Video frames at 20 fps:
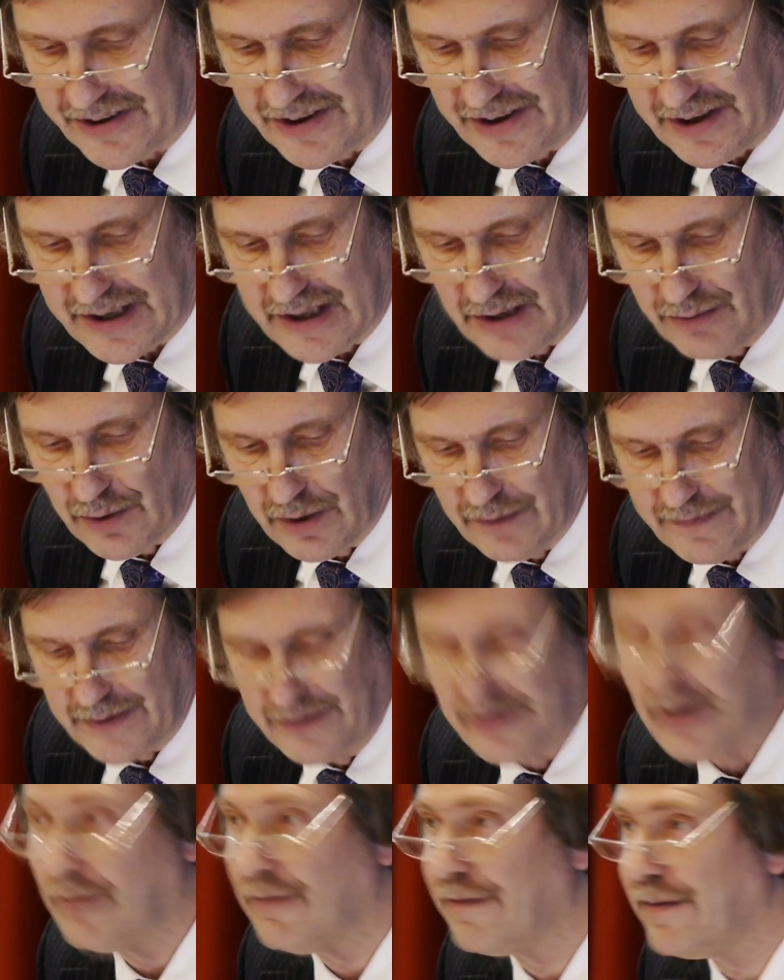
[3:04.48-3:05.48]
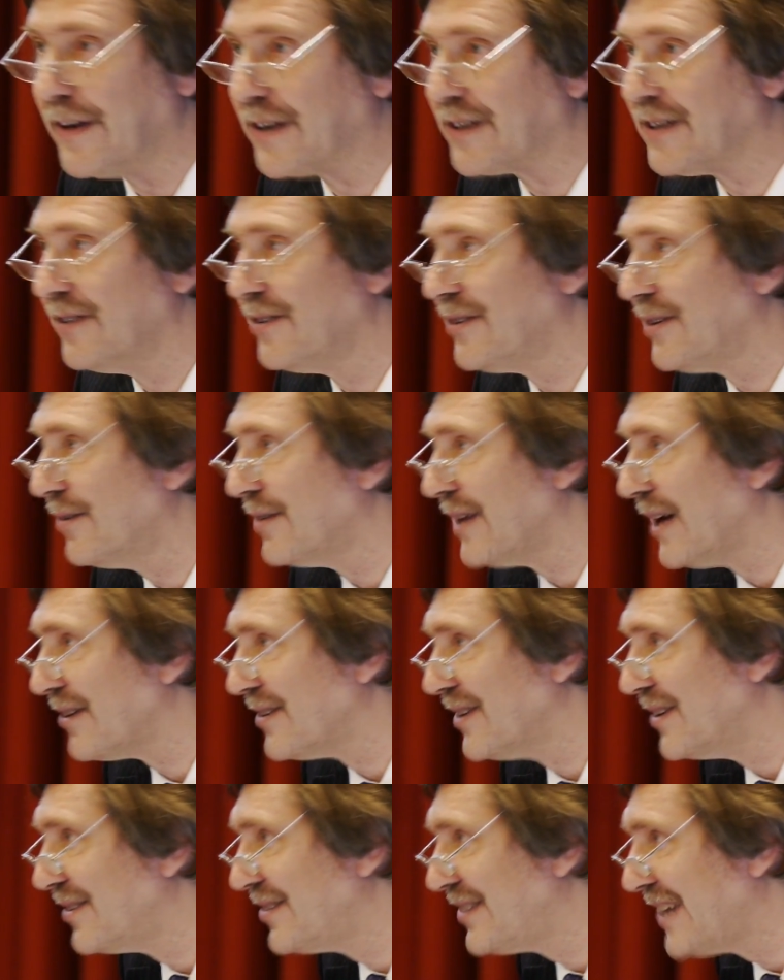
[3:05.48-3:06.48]
Circle Award for Nonfiction
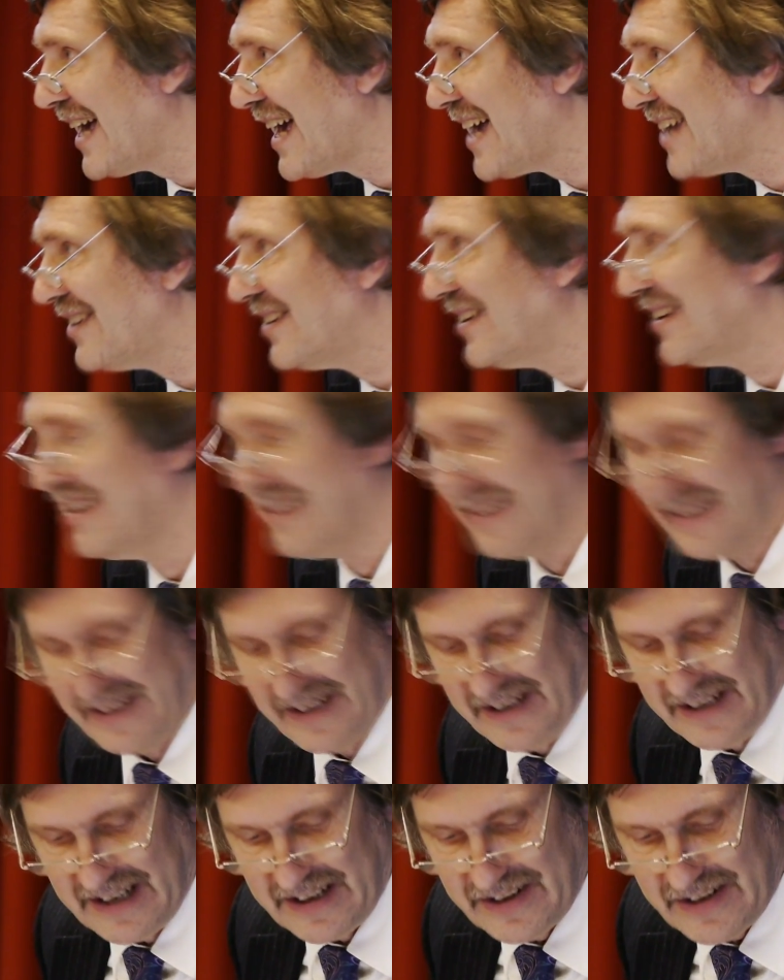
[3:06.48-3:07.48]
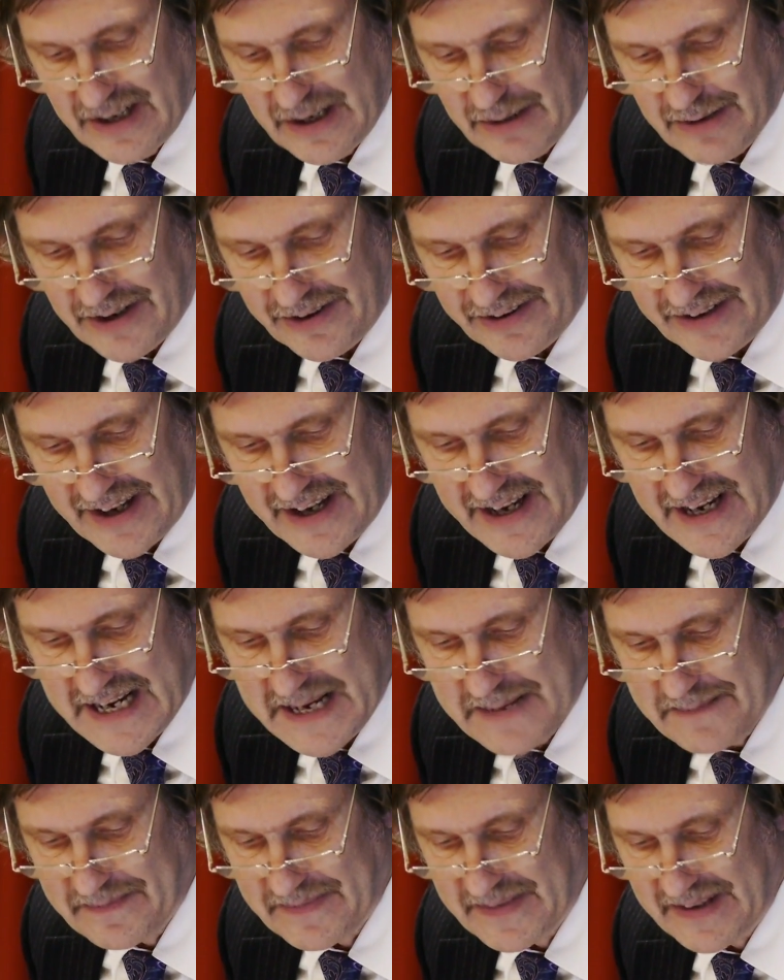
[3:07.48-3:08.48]
2010 in the
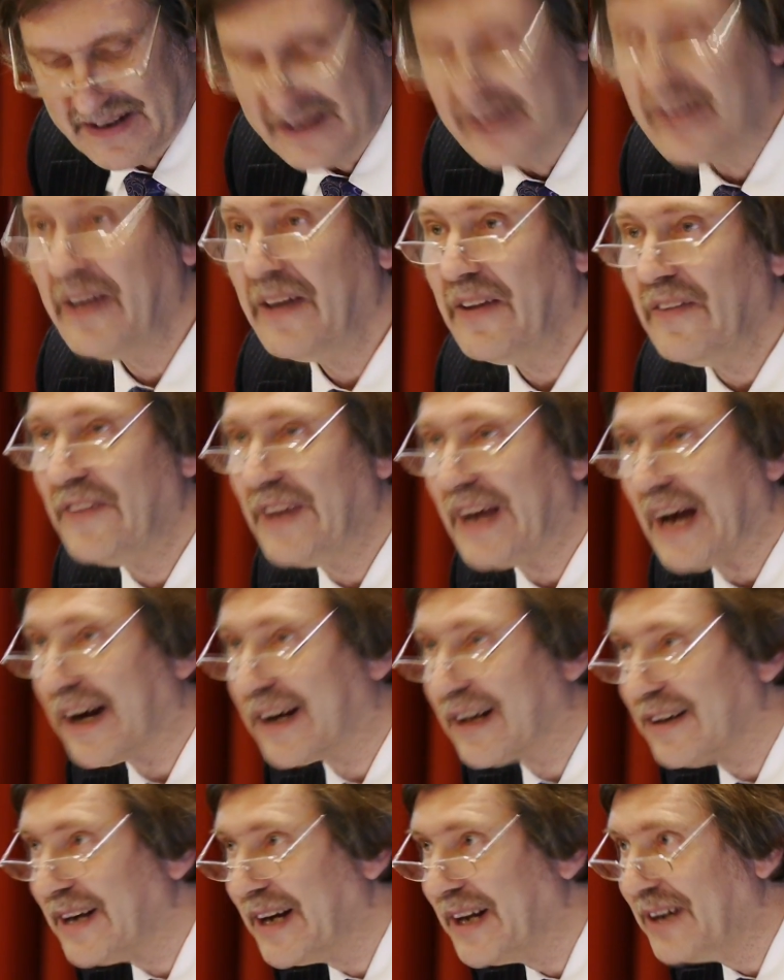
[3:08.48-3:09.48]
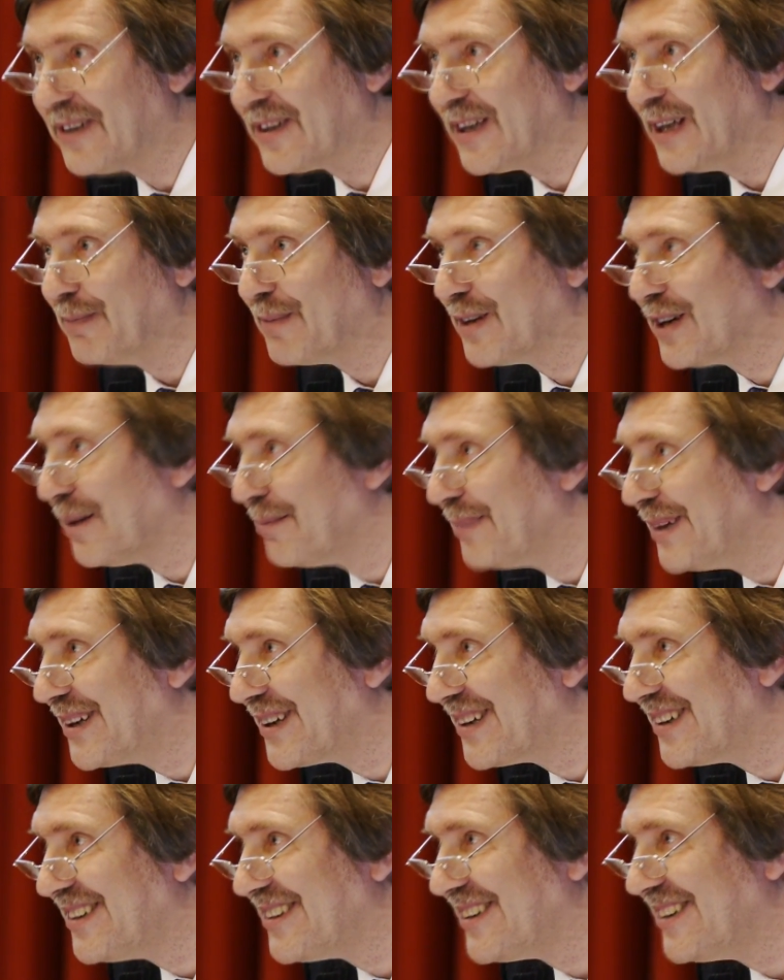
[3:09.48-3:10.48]
USA. The accolades keep
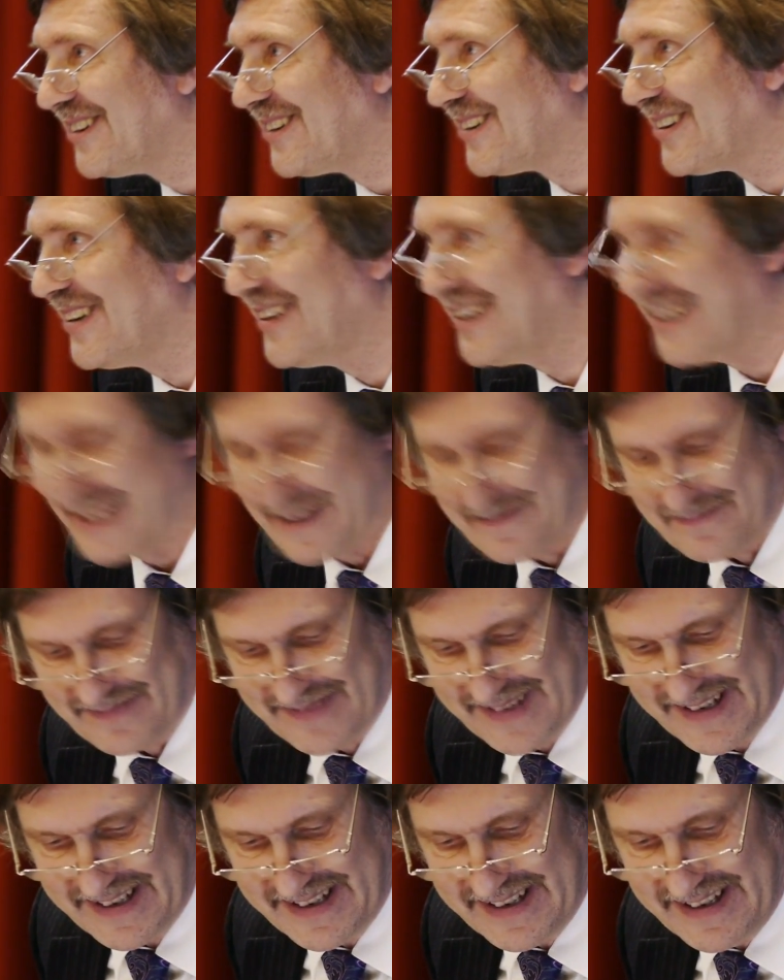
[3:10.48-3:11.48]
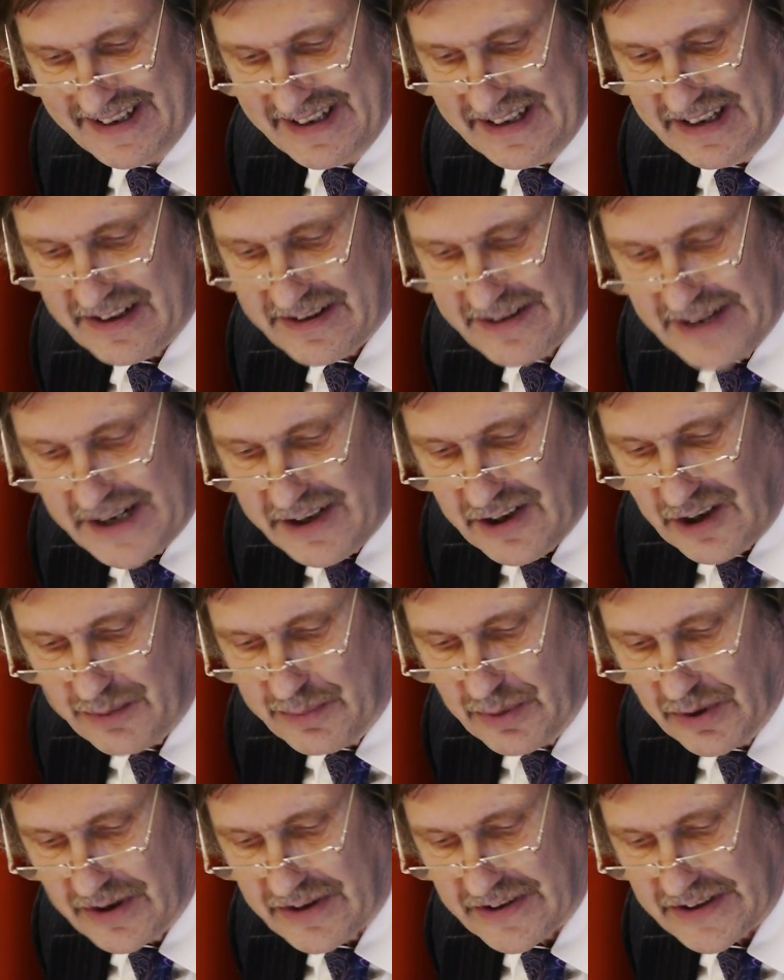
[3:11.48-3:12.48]
coming, as you see. His latest
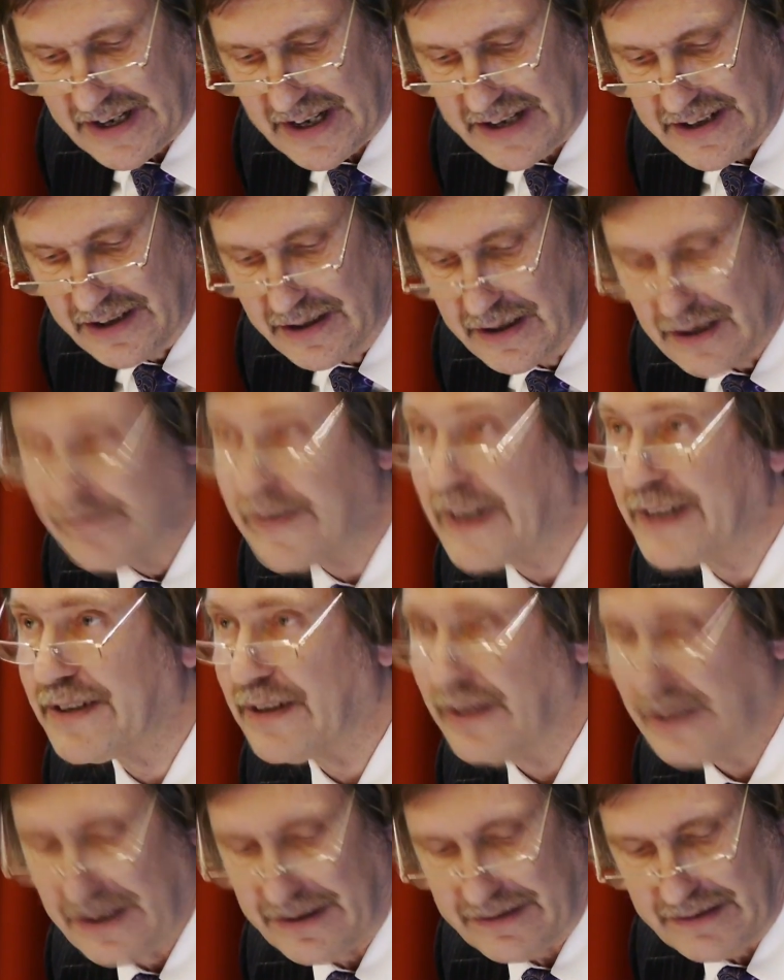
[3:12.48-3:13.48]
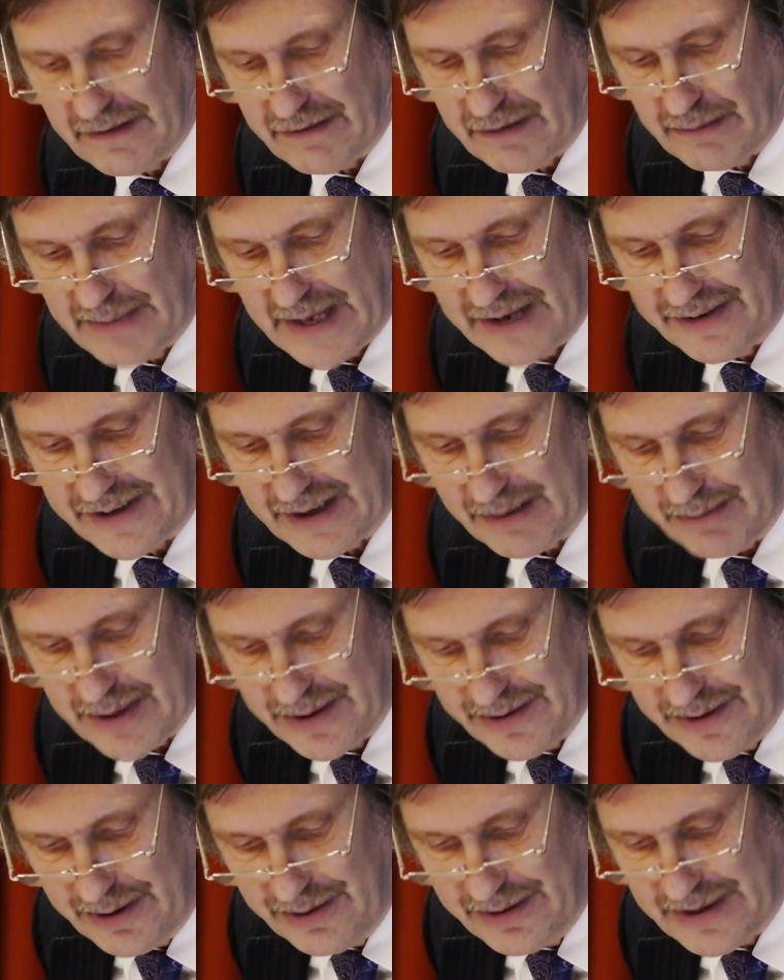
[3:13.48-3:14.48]
book is a highly unconventional history of romantic
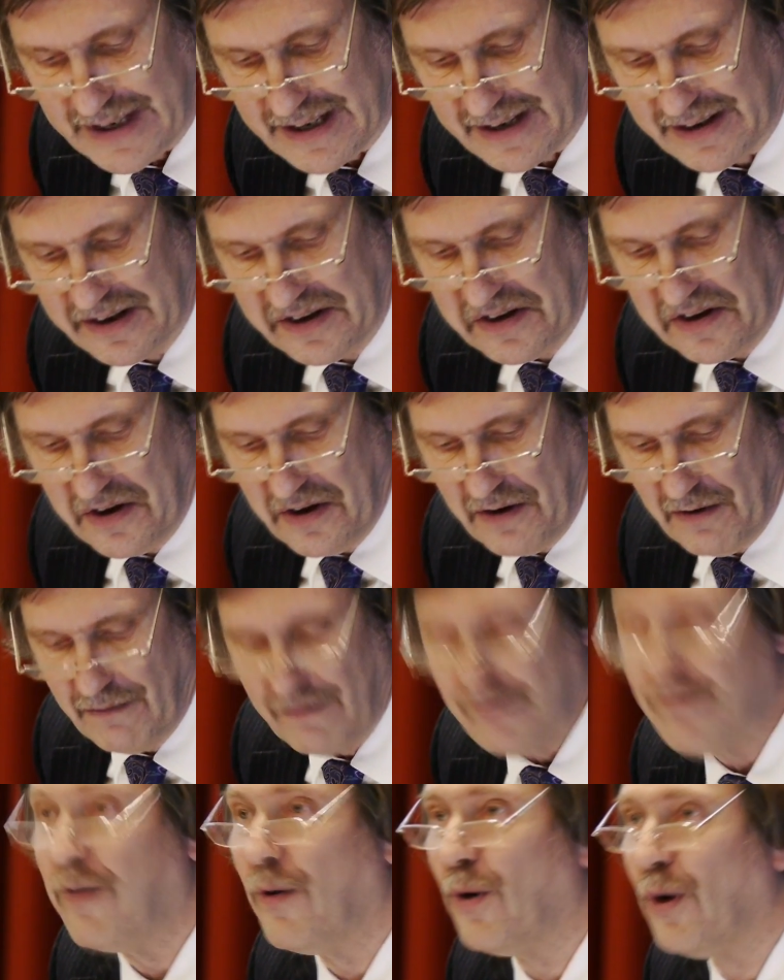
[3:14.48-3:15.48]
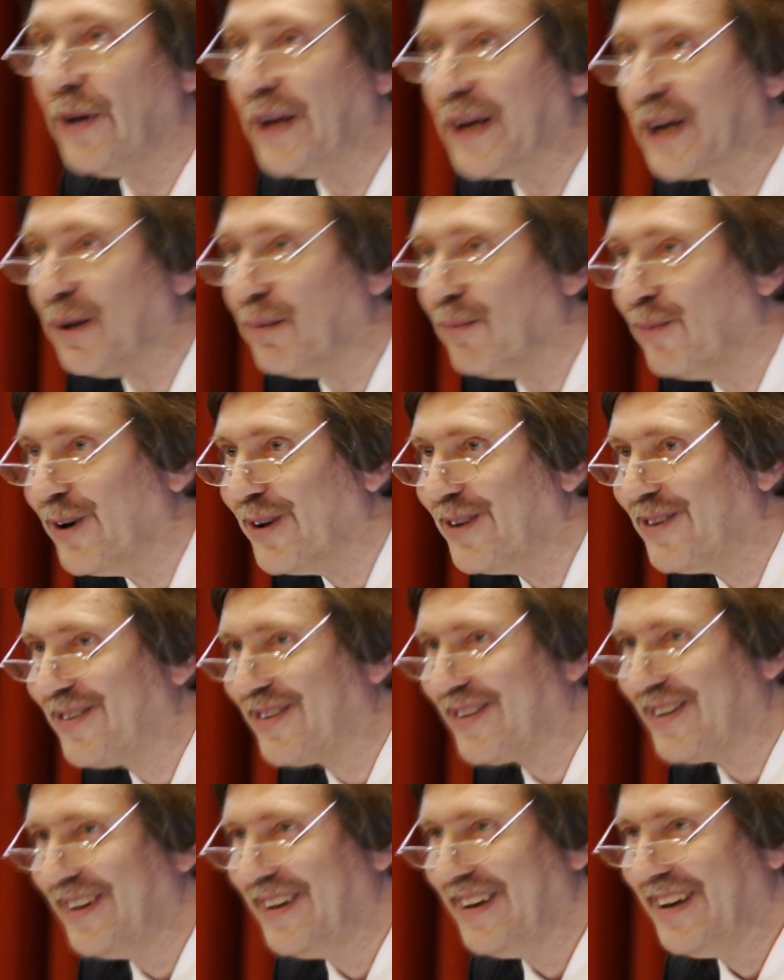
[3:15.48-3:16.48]
ballooning, falling
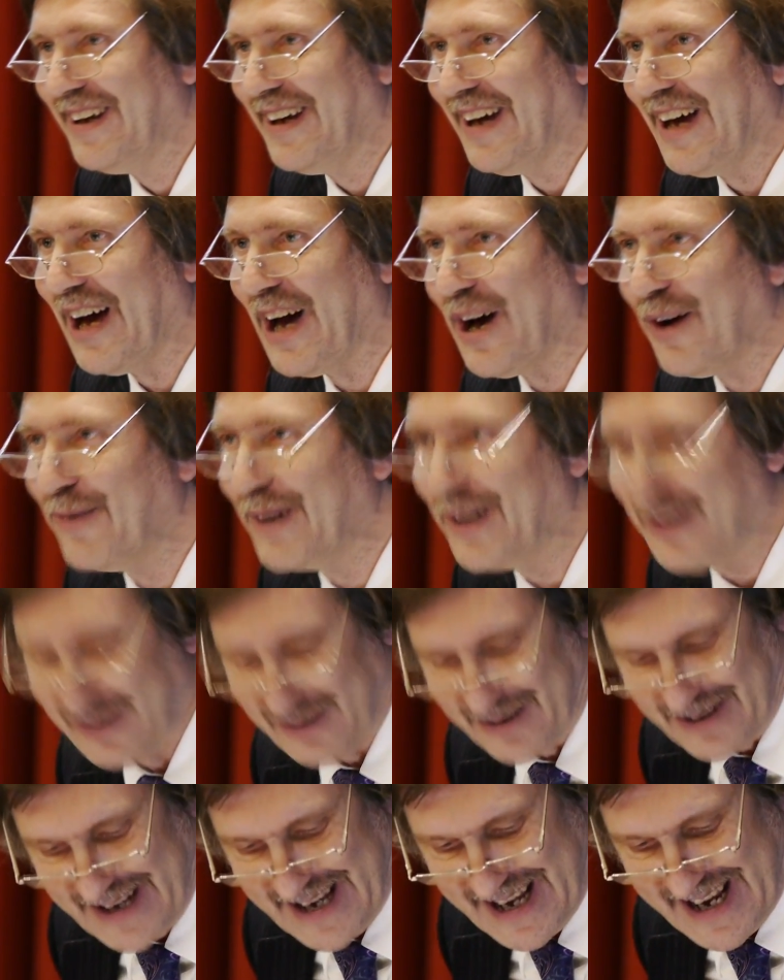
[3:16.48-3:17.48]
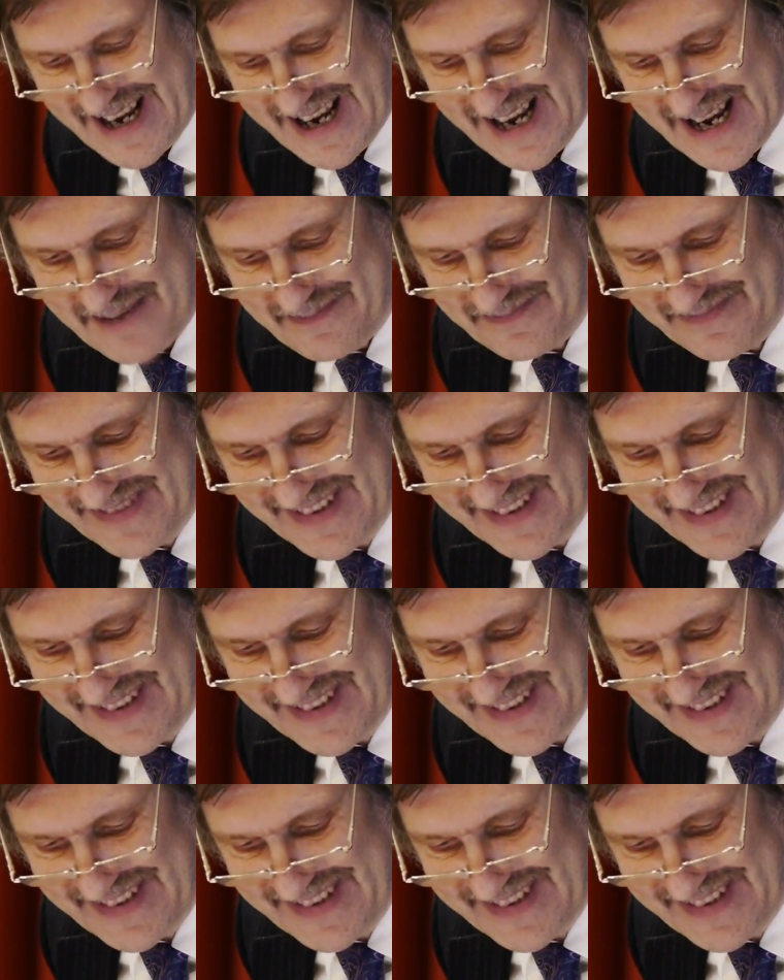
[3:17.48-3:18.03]
upwards, how we took the air.